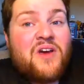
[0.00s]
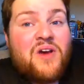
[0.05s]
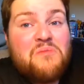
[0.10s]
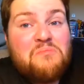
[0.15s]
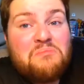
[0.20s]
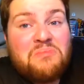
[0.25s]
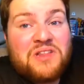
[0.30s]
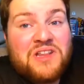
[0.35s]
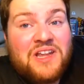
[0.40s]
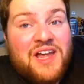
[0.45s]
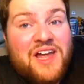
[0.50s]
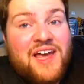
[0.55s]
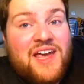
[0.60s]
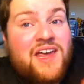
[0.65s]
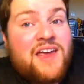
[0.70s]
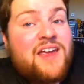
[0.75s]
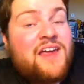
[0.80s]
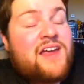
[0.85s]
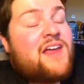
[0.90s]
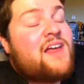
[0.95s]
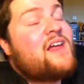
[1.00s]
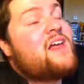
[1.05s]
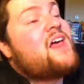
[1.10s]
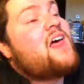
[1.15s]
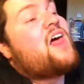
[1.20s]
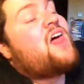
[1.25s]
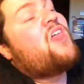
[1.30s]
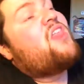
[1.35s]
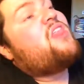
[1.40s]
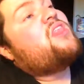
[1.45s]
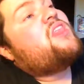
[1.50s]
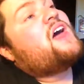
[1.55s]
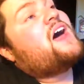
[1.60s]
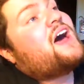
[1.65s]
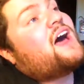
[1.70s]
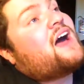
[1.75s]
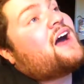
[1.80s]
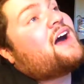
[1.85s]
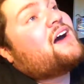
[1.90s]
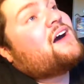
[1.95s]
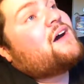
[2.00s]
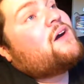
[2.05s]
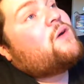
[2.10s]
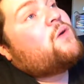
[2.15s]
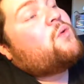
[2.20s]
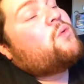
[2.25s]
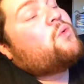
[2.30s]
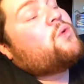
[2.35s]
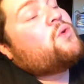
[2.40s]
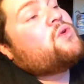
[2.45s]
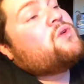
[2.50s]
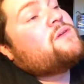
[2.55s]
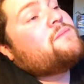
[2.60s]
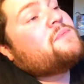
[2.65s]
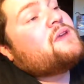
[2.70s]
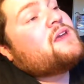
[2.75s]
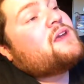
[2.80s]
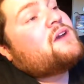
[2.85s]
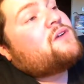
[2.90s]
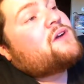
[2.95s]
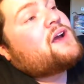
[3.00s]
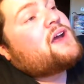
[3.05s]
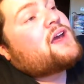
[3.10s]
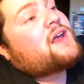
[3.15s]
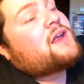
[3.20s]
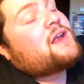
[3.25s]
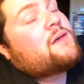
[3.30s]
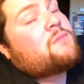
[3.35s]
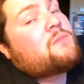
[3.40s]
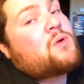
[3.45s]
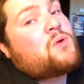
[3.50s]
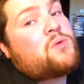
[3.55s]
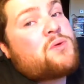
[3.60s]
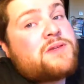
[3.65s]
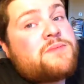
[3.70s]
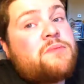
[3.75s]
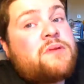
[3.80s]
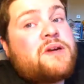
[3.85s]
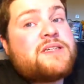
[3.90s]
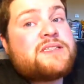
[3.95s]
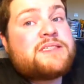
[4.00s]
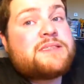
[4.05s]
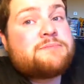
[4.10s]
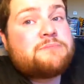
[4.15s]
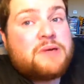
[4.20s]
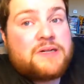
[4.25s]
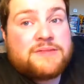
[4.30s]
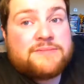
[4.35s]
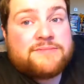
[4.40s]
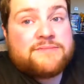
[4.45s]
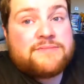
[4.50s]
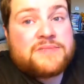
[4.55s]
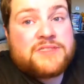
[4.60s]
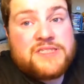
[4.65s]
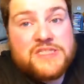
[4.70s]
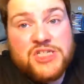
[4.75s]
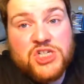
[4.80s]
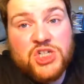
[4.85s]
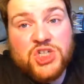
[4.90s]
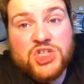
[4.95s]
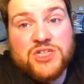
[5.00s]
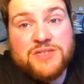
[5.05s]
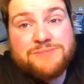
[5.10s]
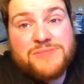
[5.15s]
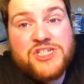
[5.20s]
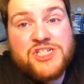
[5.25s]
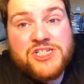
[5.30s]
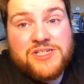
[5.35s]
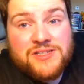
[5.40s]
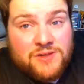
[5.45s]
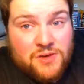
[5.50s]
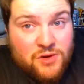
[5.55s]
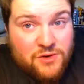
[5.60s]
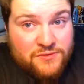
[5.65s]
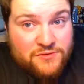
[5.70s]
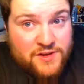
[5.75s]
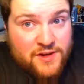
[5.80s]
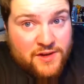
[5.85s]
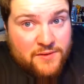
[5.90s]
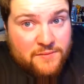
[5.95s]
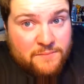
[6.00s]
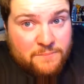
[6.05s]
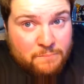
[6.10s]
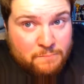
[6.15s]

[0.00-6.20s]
comply, that would be cracking. I'm going to press the button to turn the machine off now.